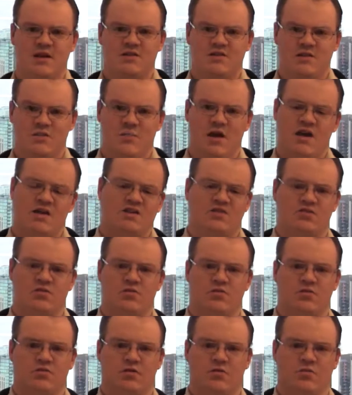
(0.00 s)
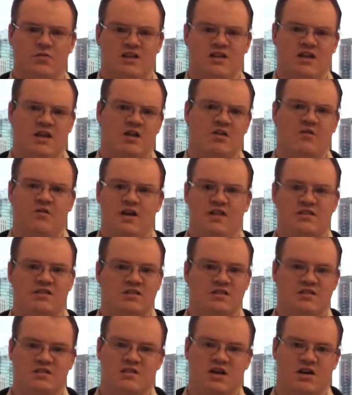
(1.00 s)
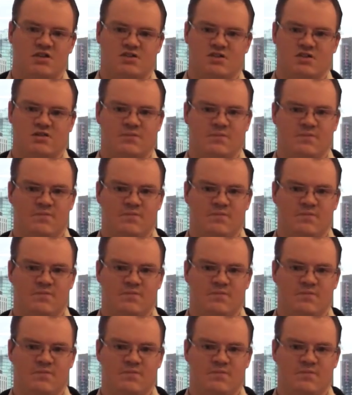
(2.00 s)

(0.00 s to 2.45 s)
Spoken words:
to make sure that we can elevate the discussion